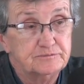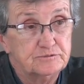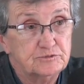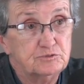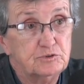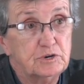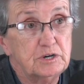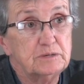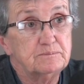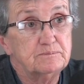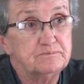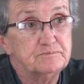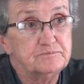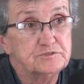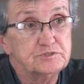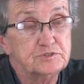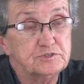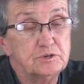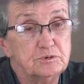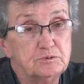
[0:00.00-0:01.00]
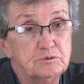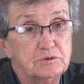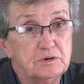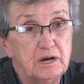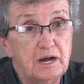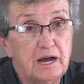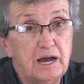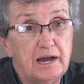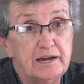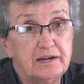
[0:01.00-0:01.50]
Right. So
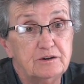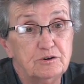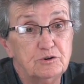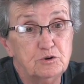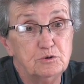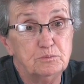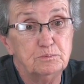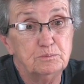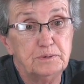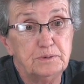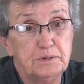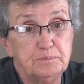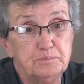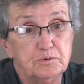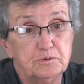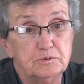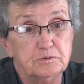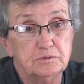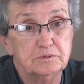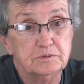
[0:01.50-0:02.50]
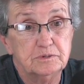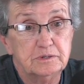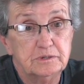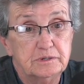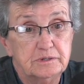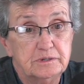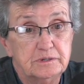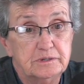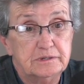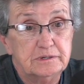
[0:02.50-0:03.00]
I hope people,
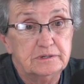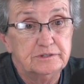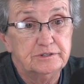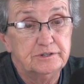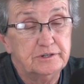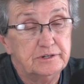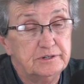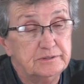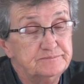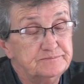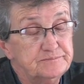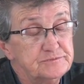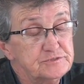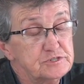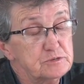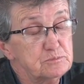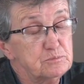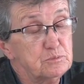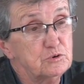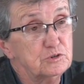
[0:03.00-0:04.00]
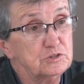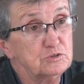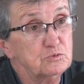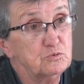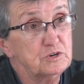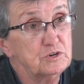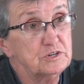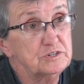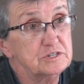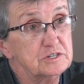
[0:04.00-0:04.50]
you know, support the
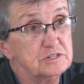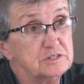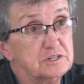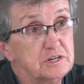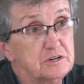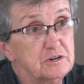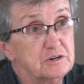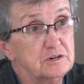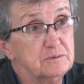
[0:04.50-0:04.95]
ones that care.